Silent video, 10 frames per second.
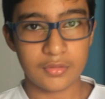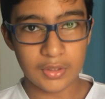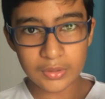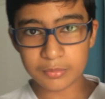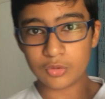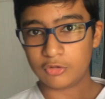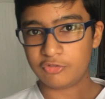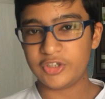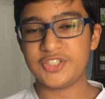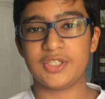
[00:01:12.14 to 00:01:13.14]
Thunderbolt,
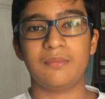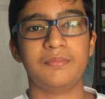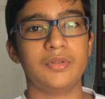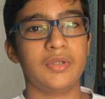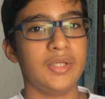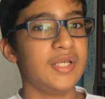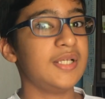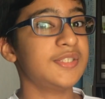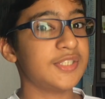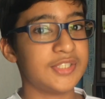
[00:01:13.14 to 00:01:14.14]
for example,
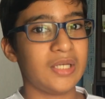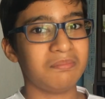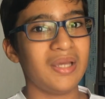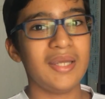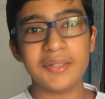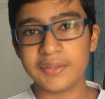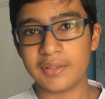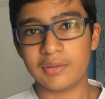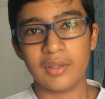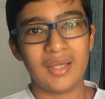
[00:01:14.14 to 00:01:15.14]
is designed by
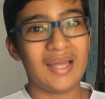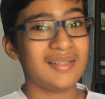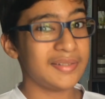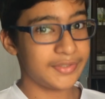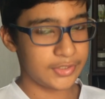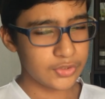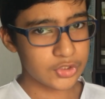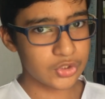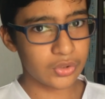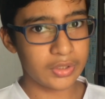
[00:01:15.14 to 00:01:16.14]
Intel and is
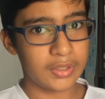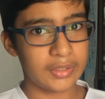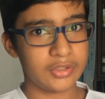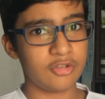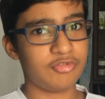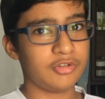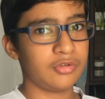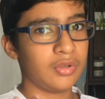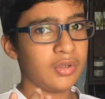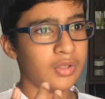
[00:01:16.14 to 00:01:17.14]
used to connect
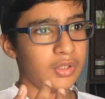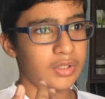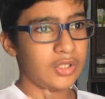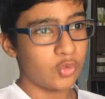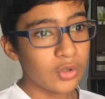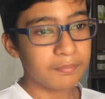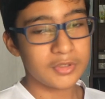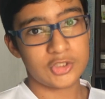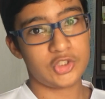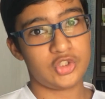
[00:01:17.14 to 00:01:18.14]
different
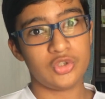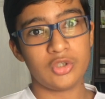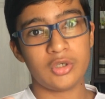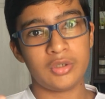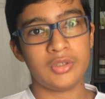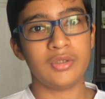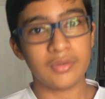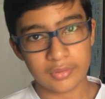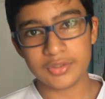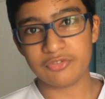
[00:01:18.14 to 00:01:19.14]
equipments to your
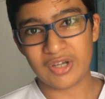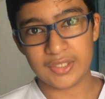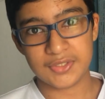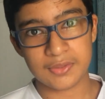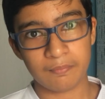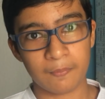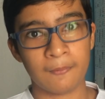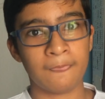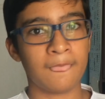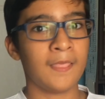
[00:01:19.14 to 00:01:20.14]
device.
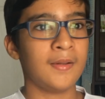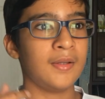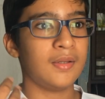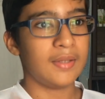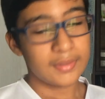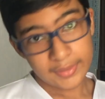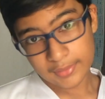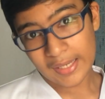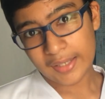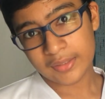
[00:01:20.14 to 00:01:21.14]

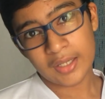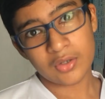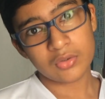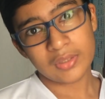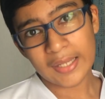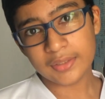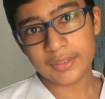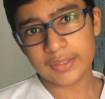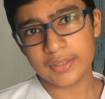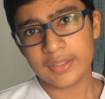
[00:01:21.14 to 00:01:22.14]
Now
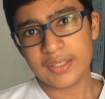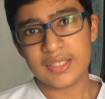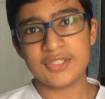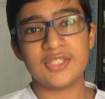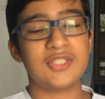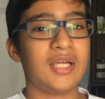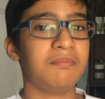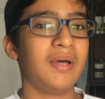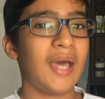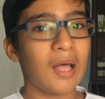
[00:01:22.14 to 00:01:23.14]
Lightning is
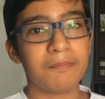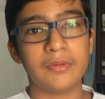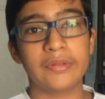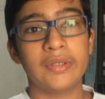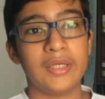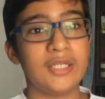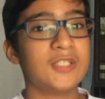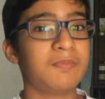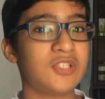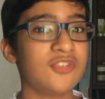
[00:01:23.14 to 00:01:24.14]
designed by Apple. It is
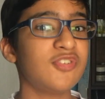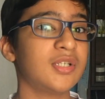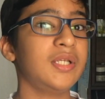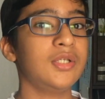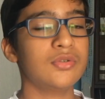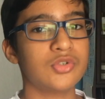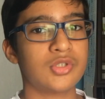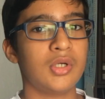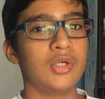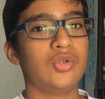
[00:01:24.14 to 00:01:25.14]
specifically
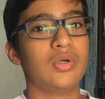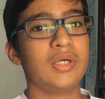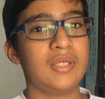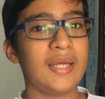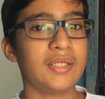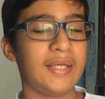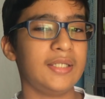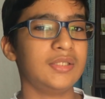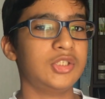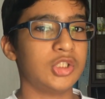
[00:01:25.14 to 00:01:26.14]
used to connect
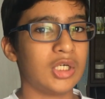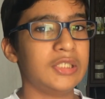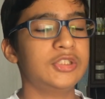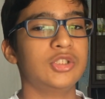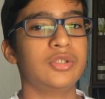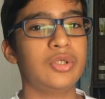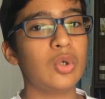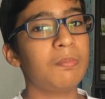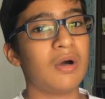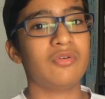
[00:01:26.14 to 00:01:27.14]
and charge your
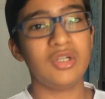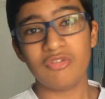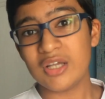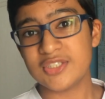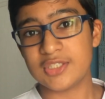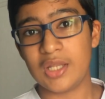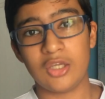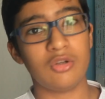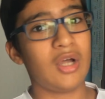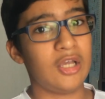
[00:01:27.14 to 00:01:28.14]
low power devices
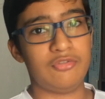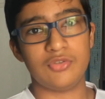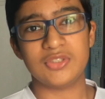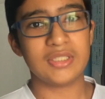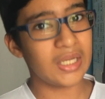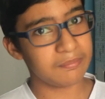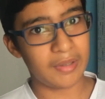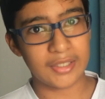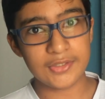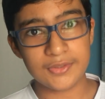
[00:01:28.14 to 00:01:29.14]
like your iPhones and
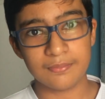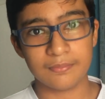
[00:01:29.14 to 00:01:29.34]
iPads.